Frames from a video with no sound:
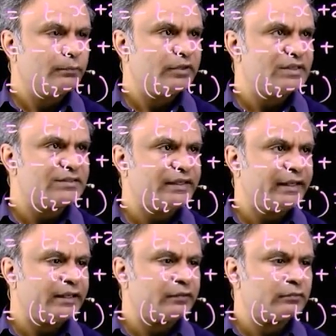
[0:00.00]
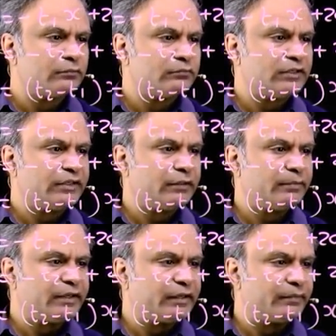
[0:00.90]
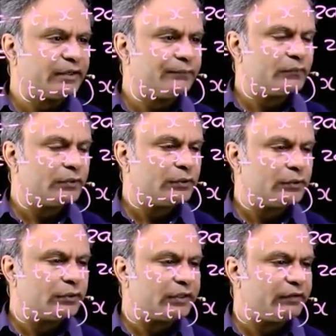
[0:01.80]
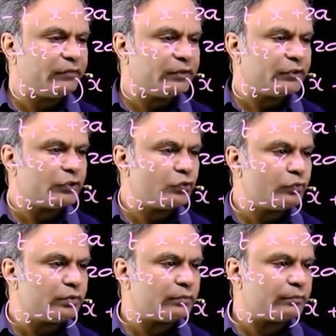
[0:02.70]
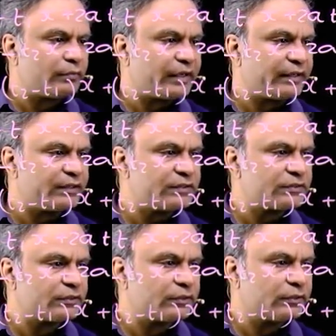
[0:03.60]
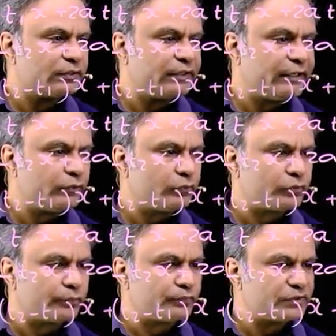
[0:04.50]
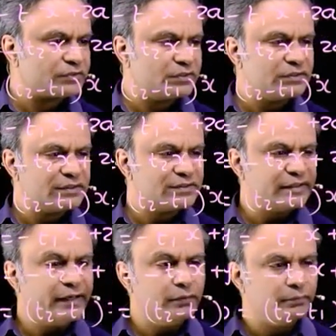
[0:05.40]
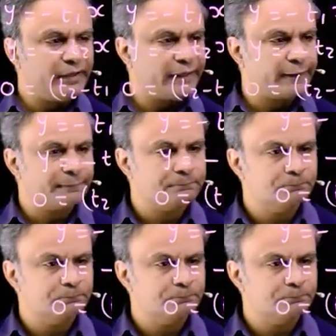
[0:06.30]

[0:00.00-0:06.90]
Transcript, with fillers: plus a multiply by T one cube minus T two cube. This is inside bracket.